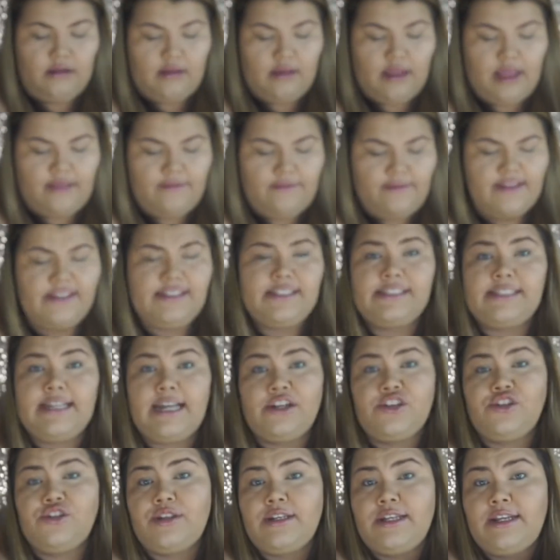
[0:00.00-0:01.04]
And this is
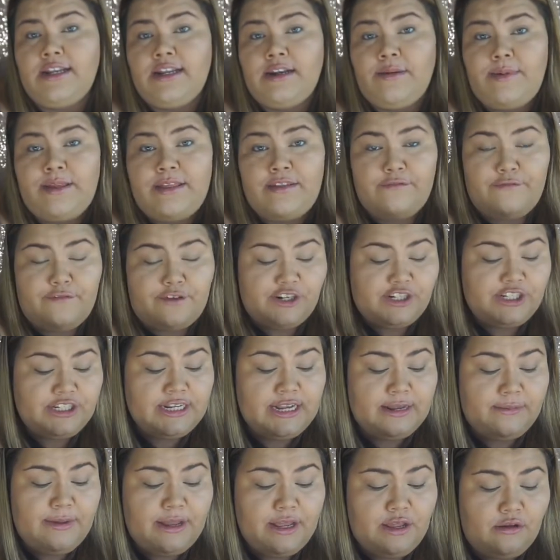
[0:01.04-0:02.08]
actually gonna be the first
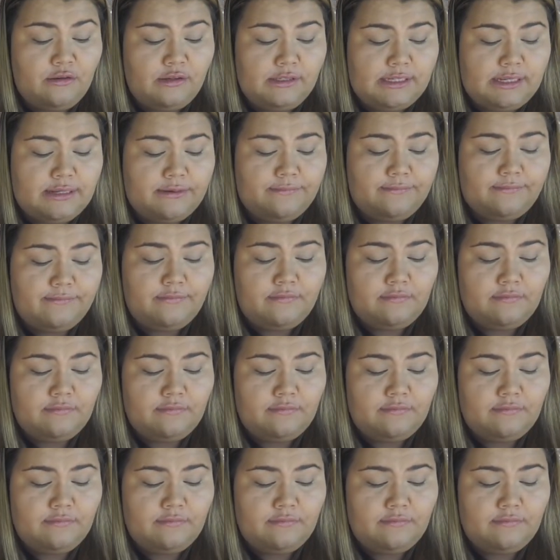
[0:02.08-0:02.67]
time I use it.